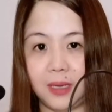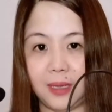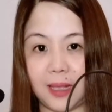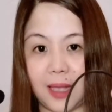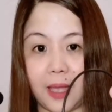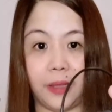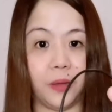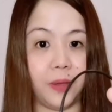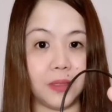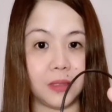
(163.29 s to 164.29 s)

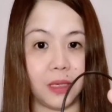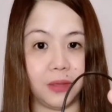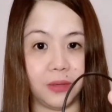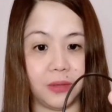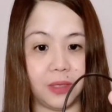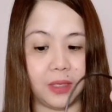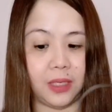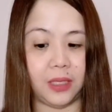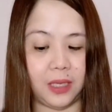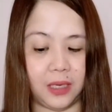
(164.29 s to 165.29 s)
naka-iOS kayo na
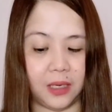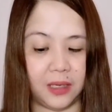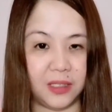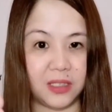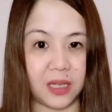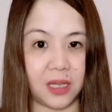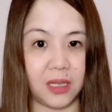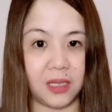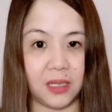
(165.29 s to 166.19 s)
hindi na-jack